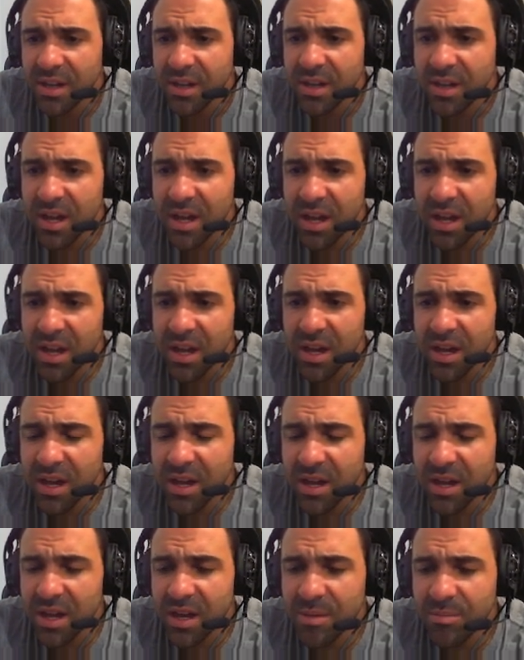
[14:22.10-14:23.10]

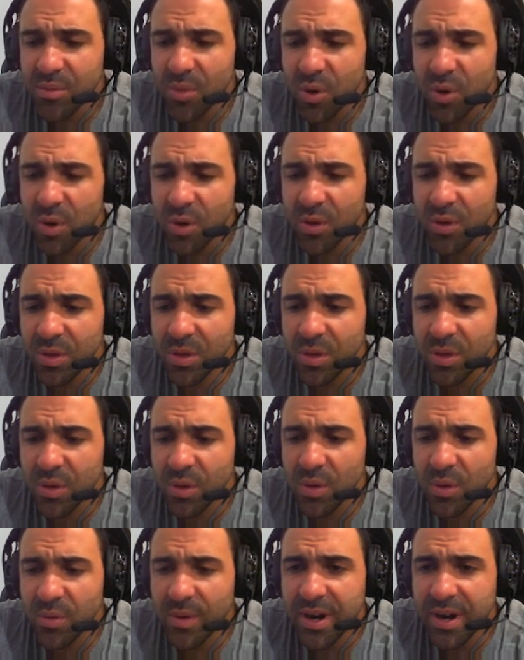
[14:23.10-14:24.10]
And
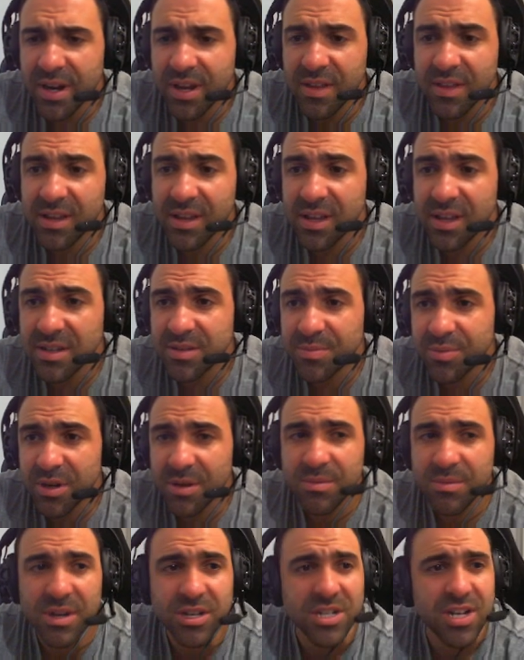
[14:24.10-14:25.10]
that's pretty
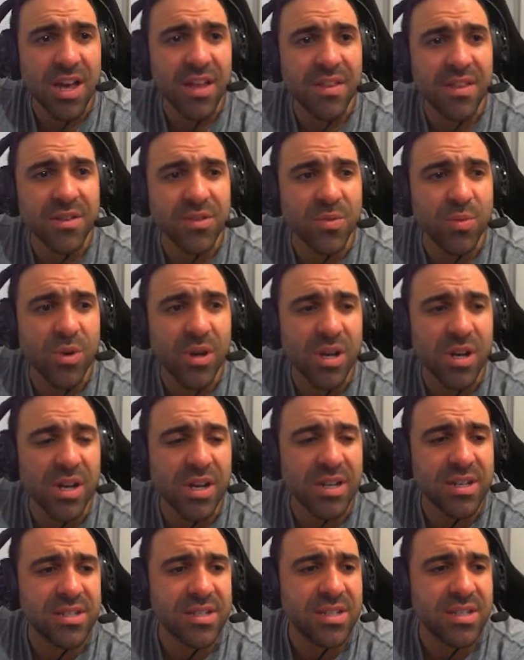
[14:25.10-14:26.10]
much how this
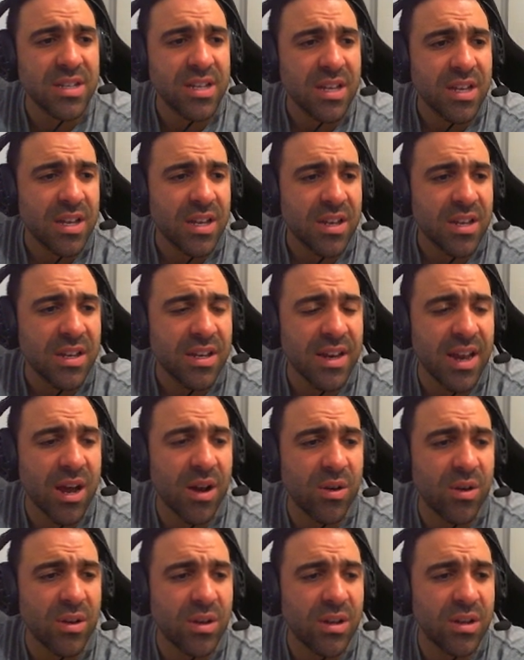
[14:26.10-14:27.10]
works.
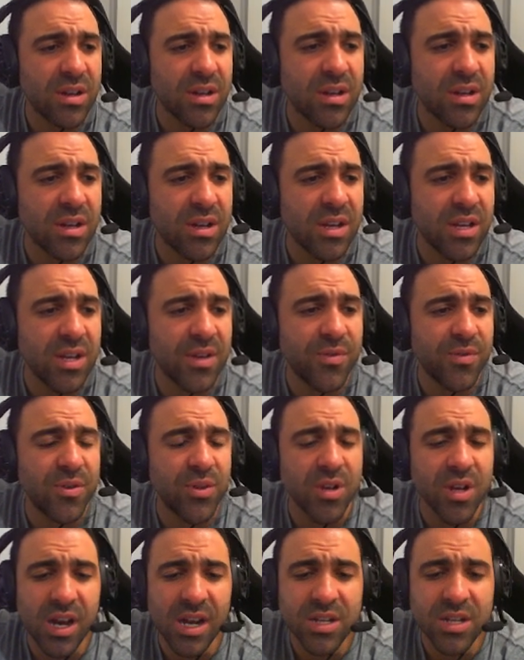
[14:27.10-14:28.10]
Now, if you
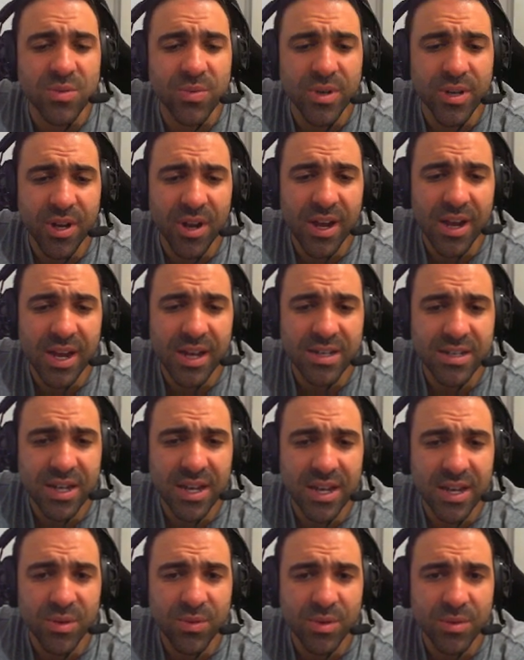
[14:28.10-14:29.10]
guys want to go head to
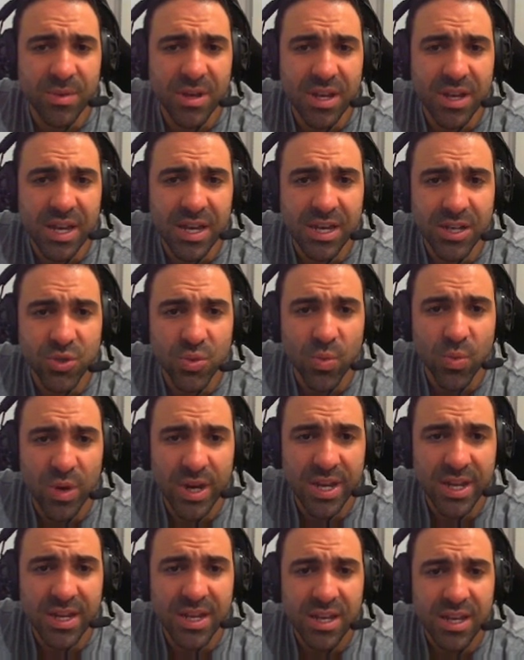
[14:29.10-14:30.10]
head with me each
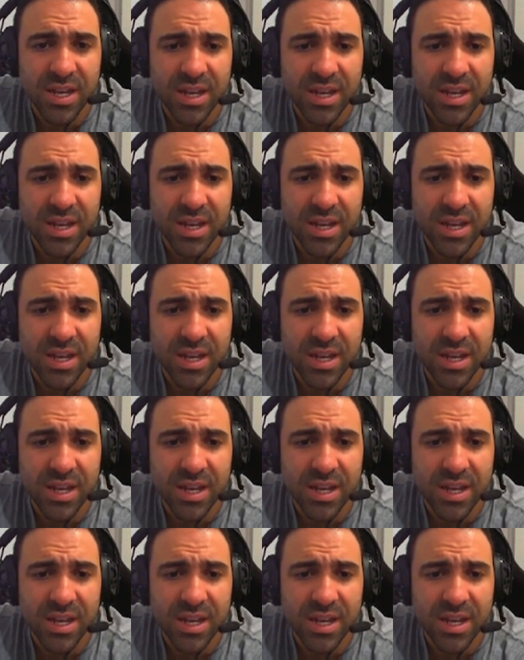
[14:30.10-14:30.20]
week,